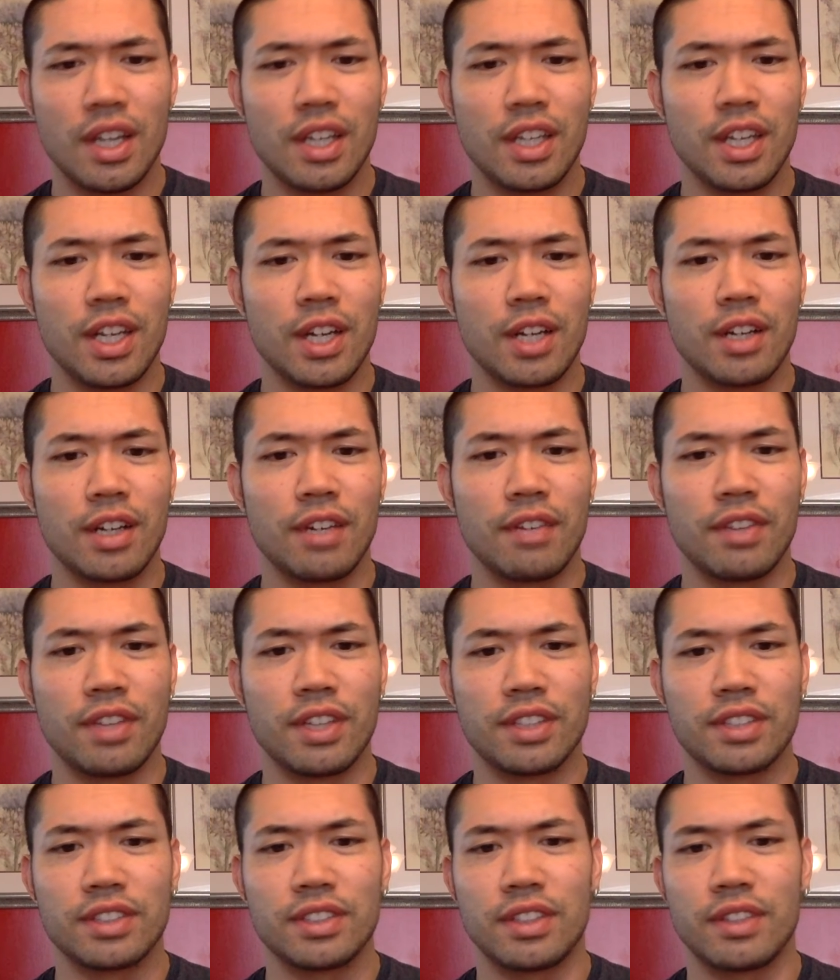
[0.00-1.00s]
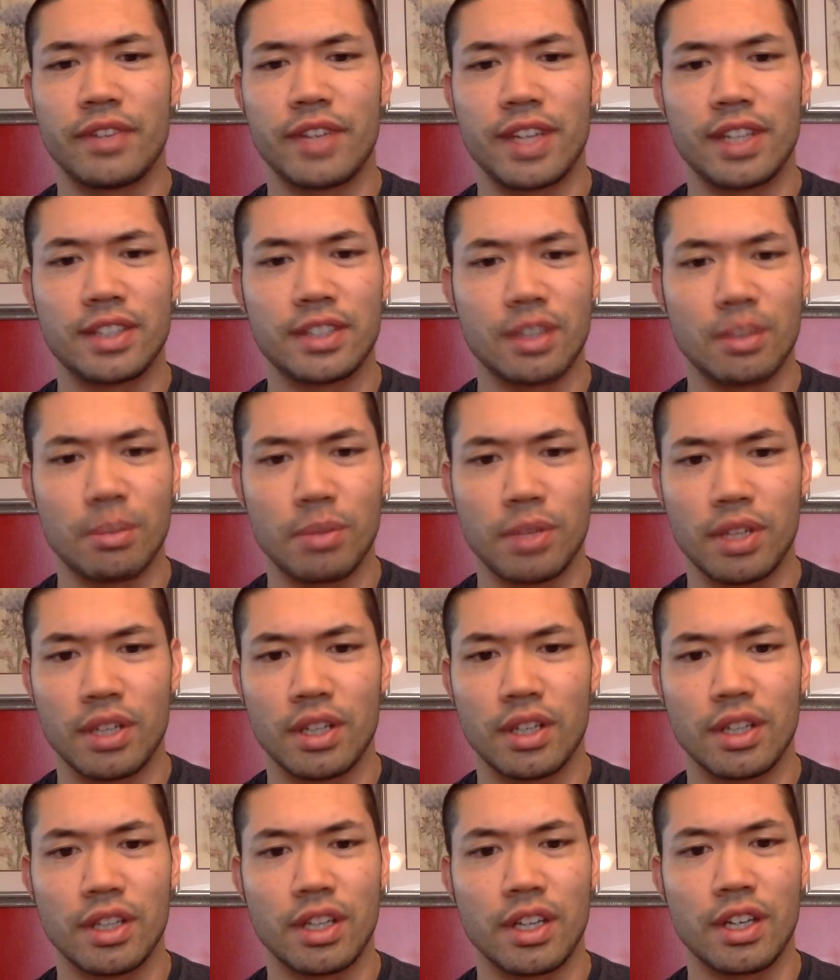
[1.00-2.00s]
If it ends up
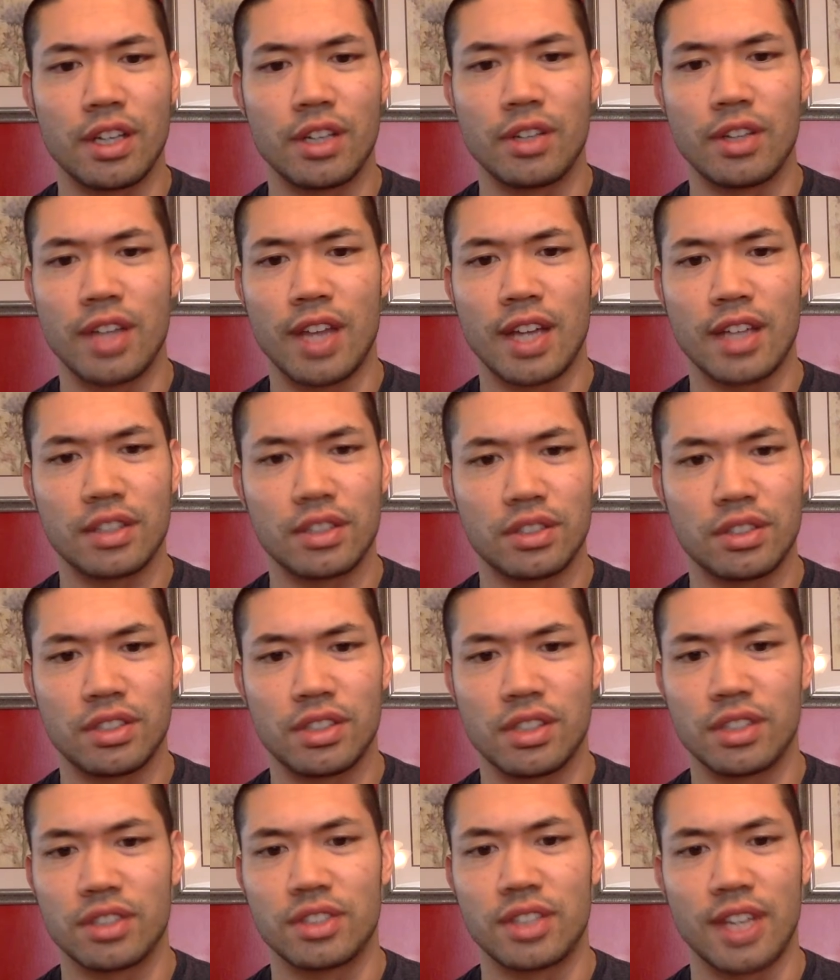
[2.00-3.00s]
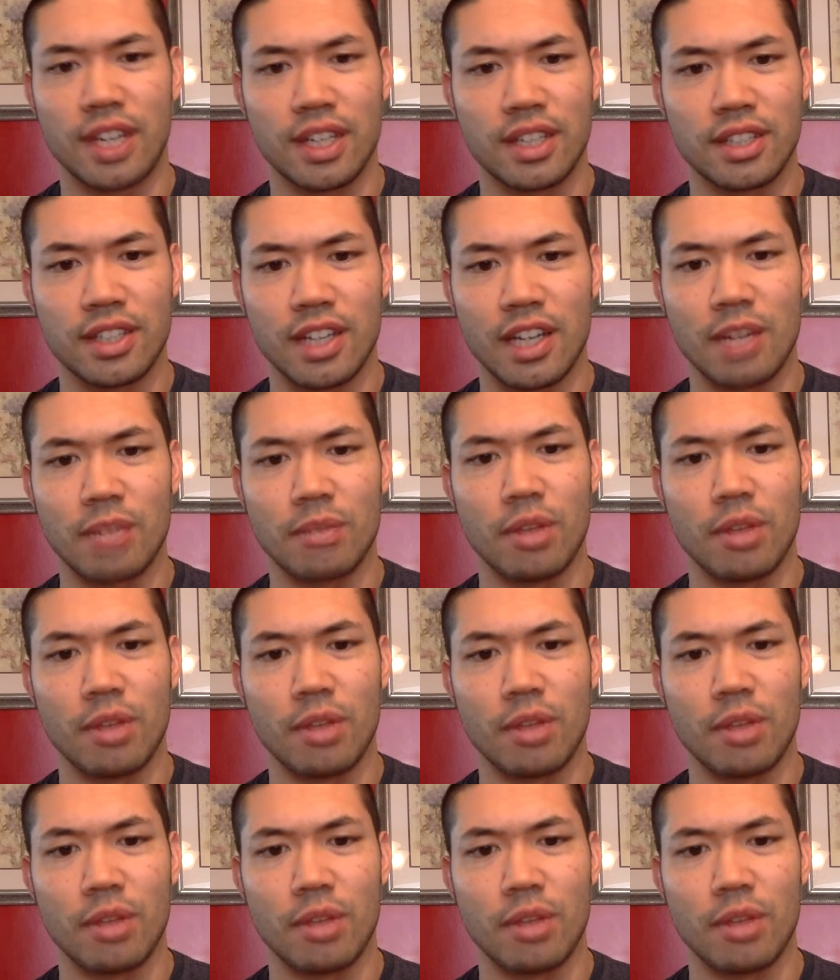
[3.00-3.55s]
being you do that to the second time,